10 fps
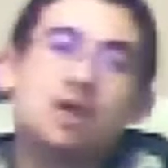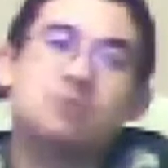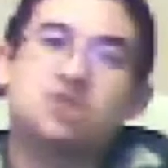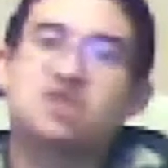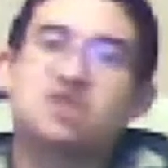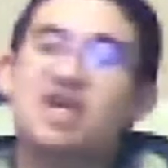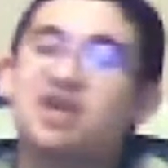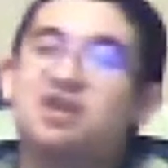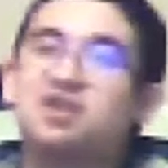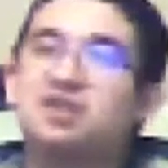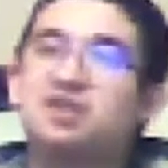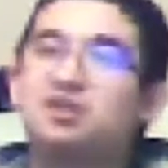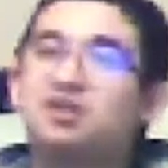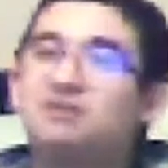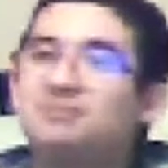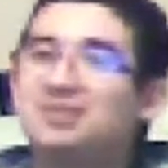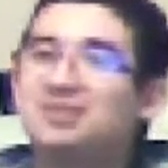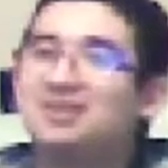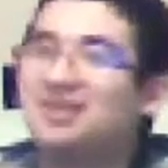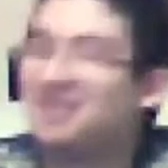I'm just saying, Nintendo.
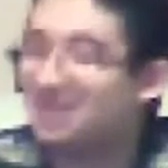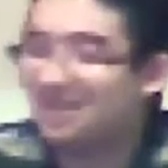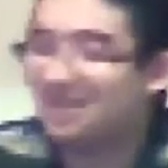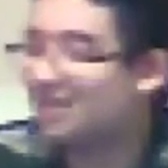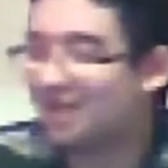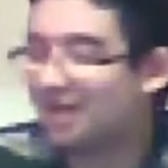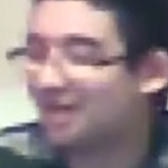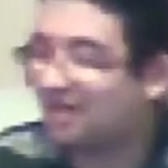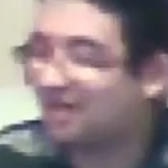uh,